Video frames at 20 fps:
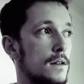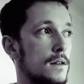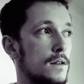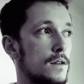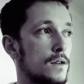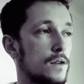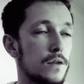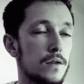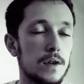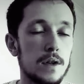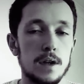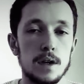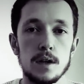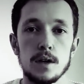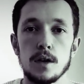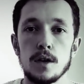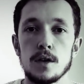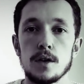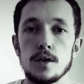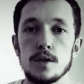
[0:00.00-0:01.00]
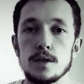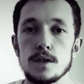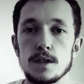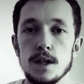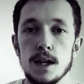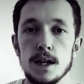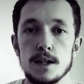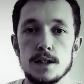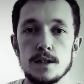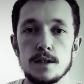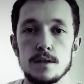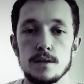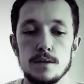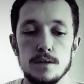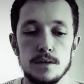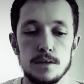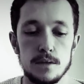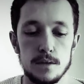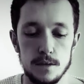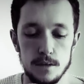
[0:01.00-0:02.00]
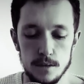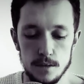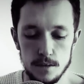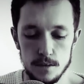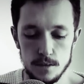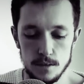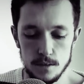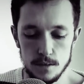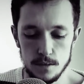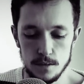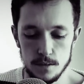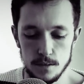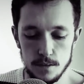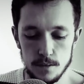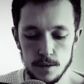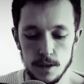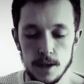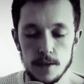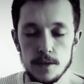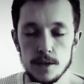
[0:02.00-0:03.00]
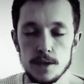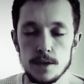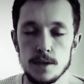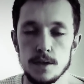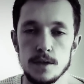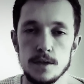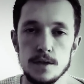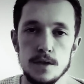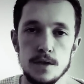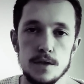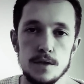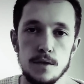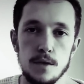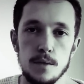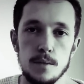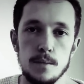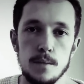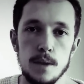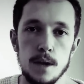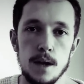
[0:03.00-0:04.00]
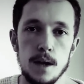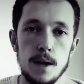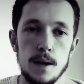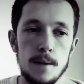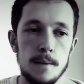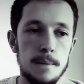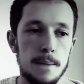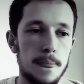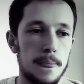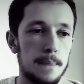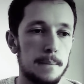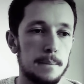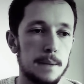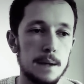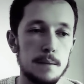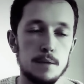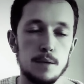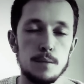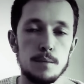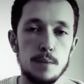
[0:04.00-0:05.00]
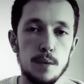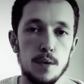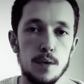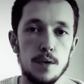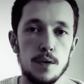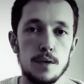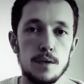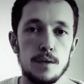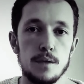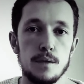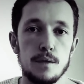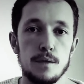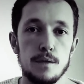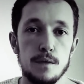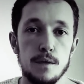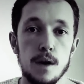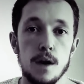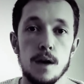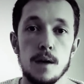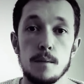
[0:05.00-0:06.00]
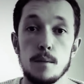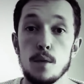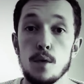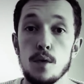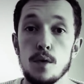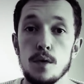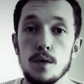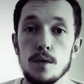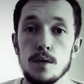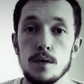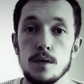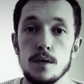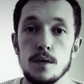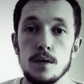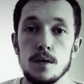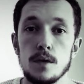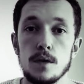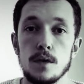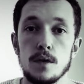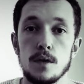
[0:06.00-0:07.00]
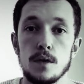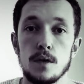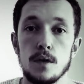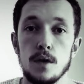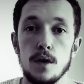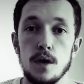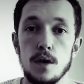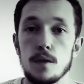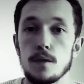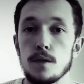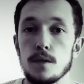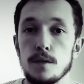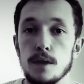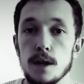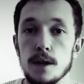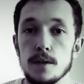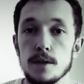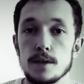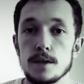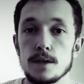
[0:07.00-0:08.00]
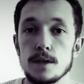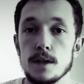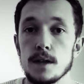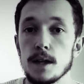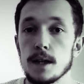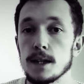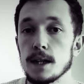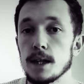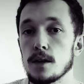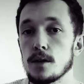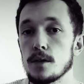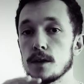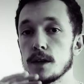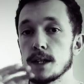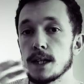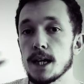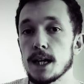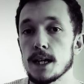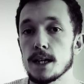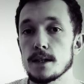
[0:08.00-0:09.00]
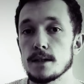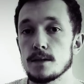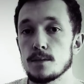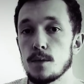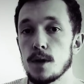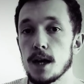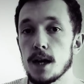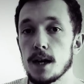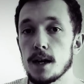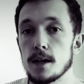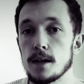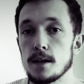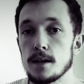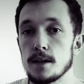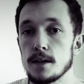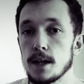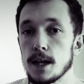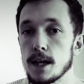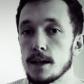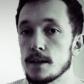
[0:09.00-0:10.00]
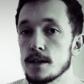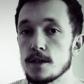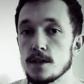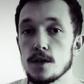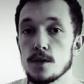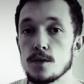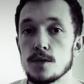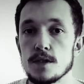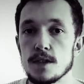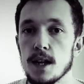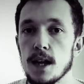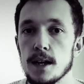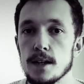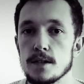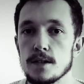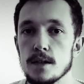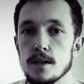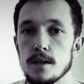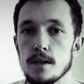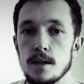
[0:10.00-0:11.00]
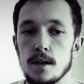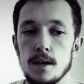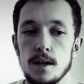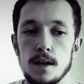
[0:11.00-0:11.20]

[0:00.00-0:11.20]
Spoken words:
sort of a good selection of flavors to choose from, people bought far more of the flavors than they on the days where they had this huge selection.